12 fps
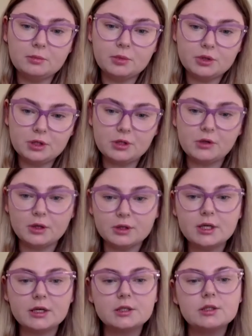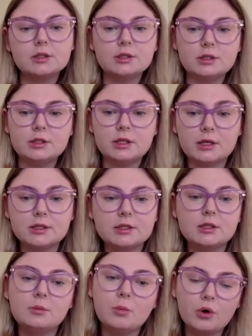particular
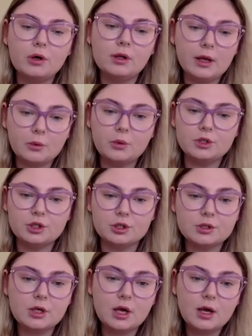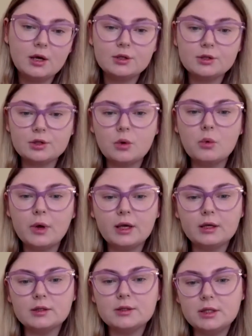texts in more languages. So
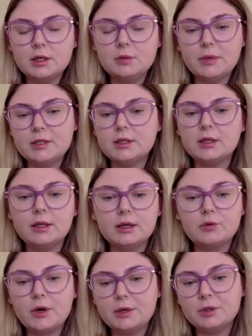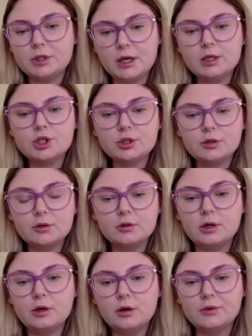we can see basically a great
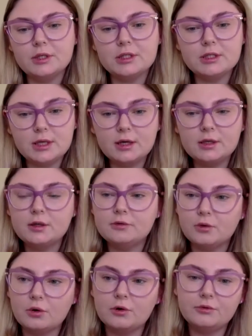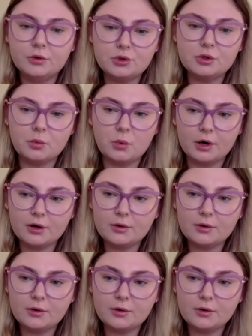potential of this study for future work.